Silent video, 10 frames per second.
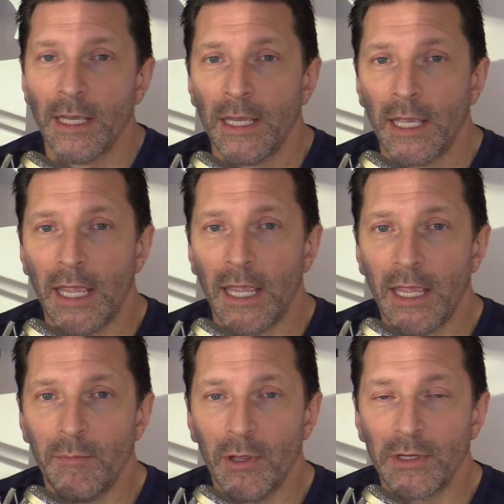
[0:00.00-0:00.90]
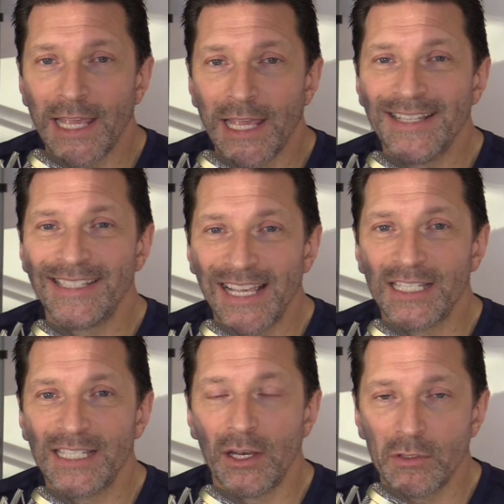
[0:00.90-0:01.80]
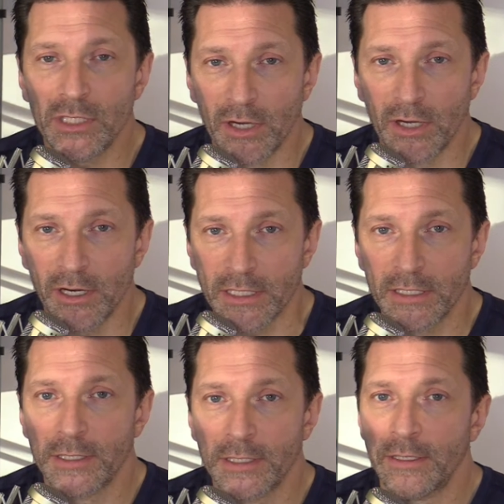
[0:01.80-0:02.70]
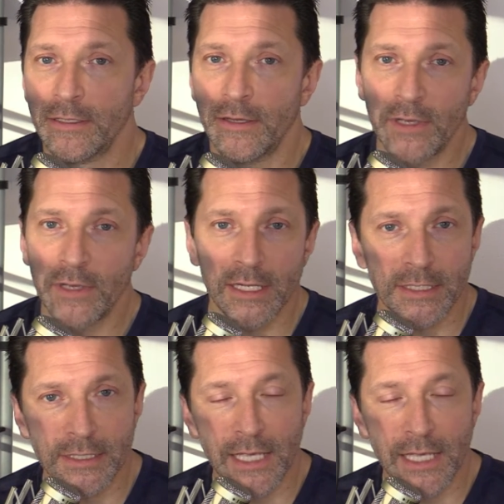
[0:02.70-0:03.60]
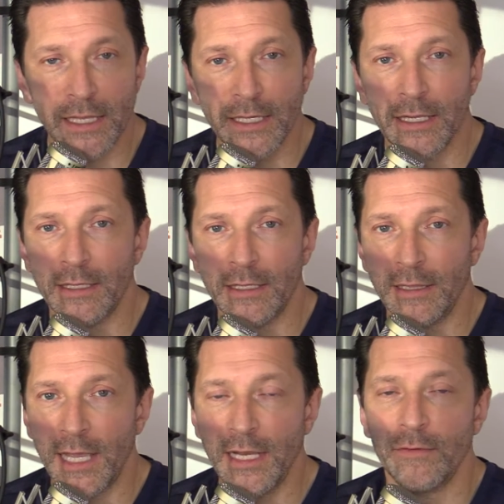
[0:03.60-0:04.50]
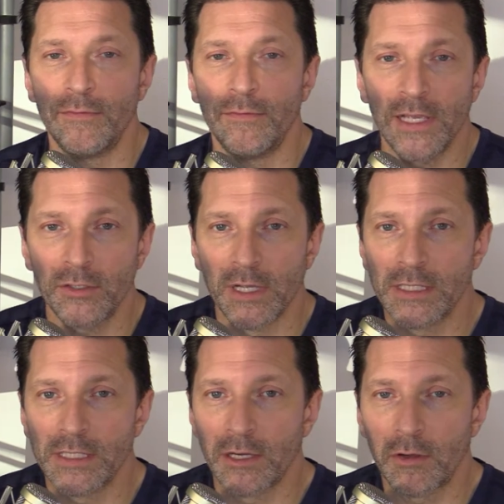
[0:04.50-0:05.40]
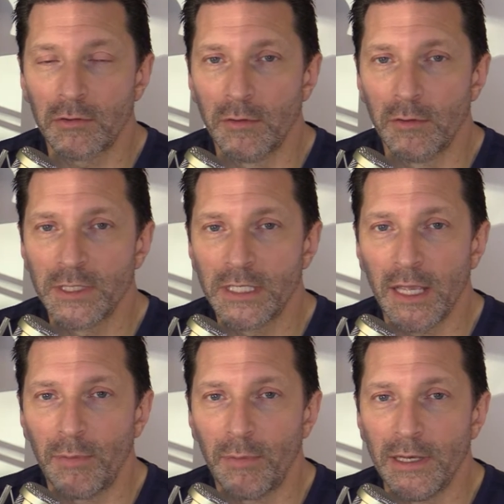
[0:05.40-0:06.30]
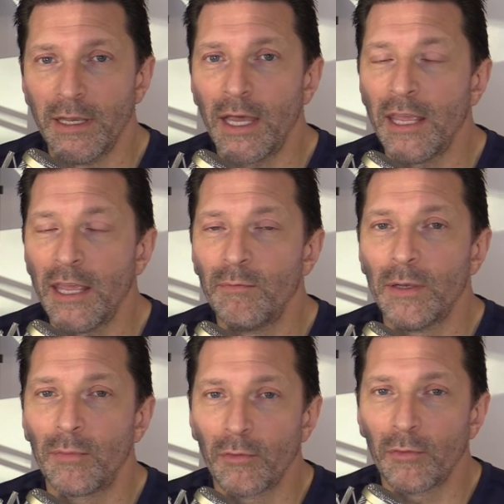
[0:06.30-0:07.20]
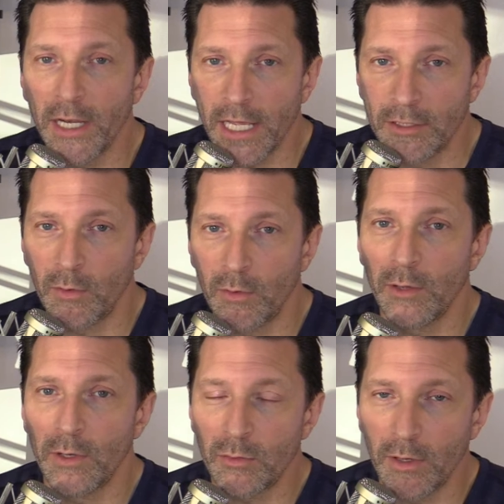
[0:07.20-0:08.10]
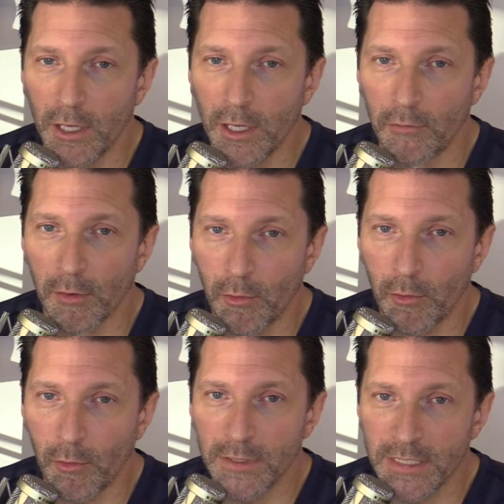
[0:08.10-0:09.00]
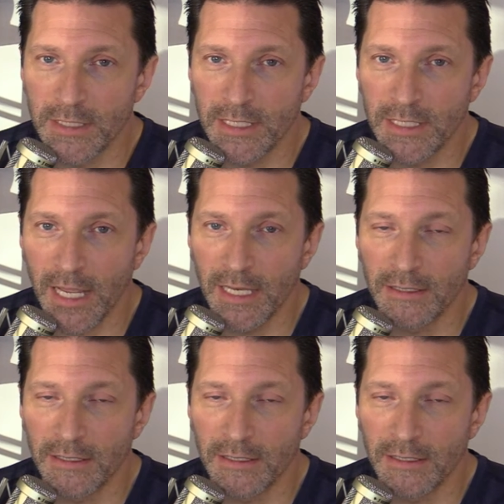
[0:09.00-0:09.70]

in building a six and oh start. They've got a solid line of victories there at Oklahoma State, but none have been pretty. twenty-one twenty over Boise State.